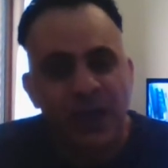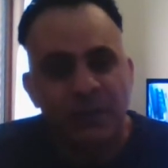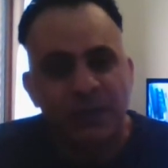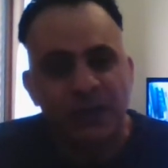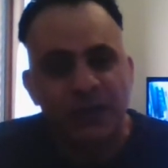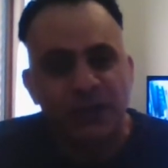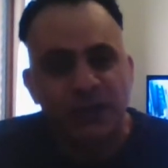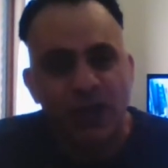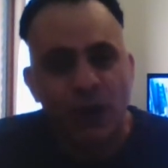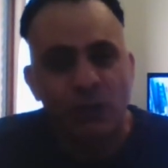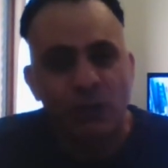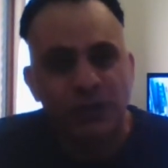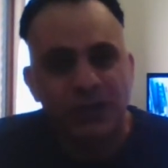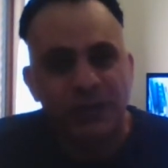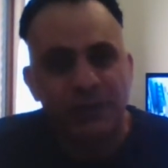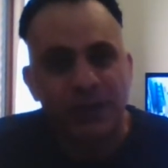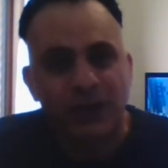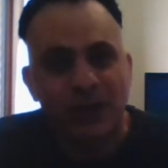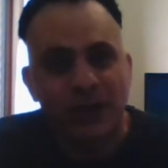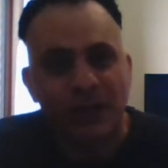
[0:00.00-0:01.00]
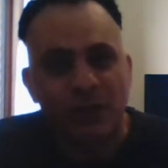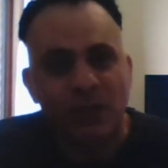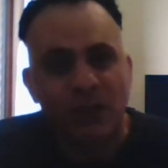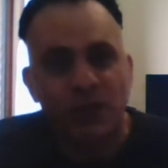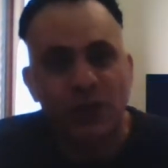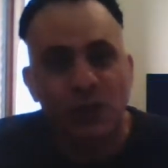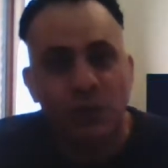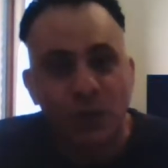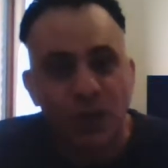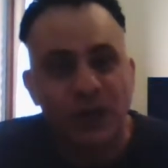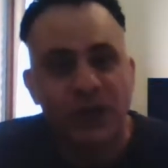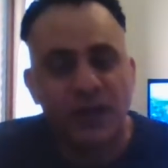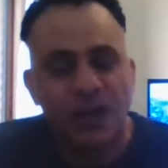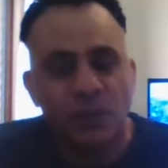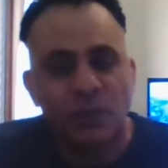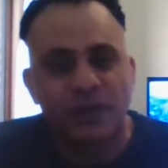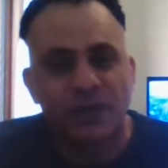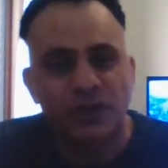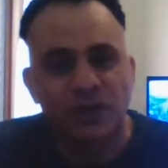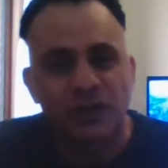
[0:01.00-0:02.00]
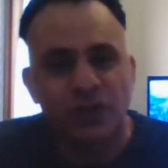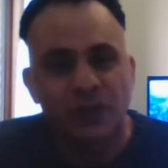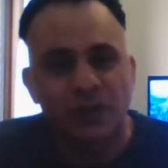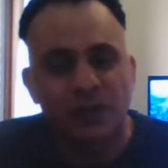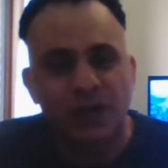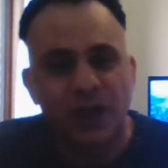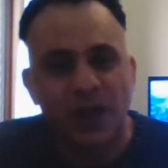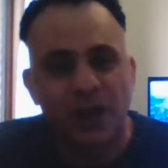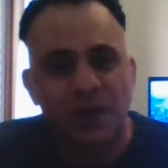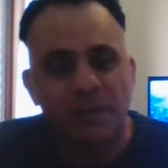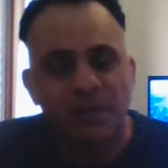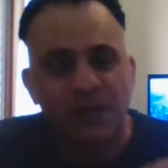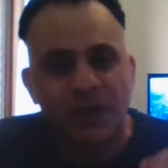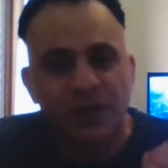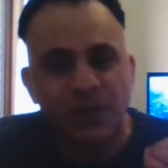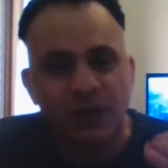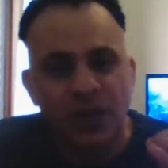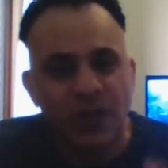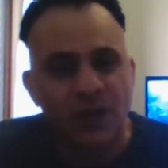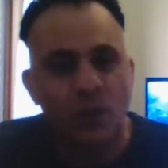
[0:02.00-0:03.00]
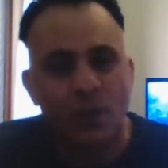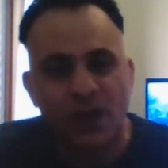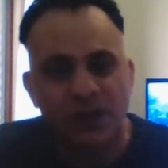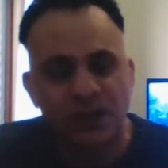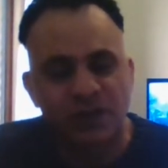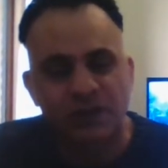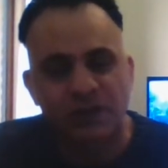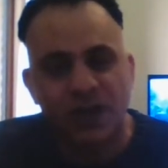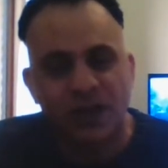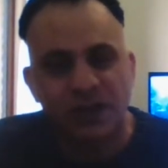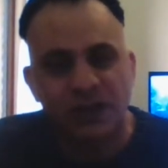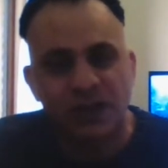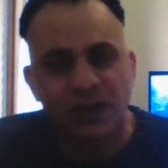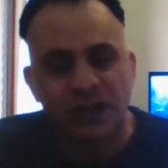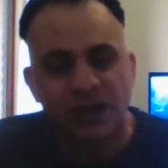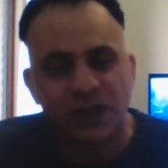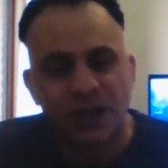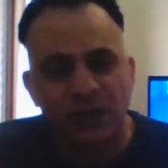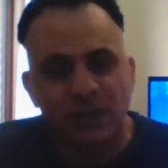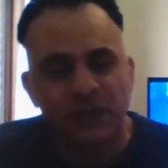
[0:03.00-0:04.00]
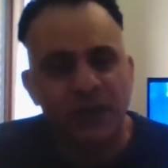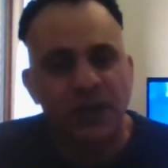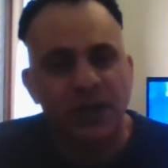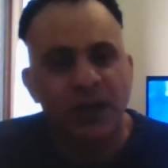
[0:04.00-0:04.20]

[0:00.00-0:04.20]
because ultimately when you're working with a studio, they're the ones funding you.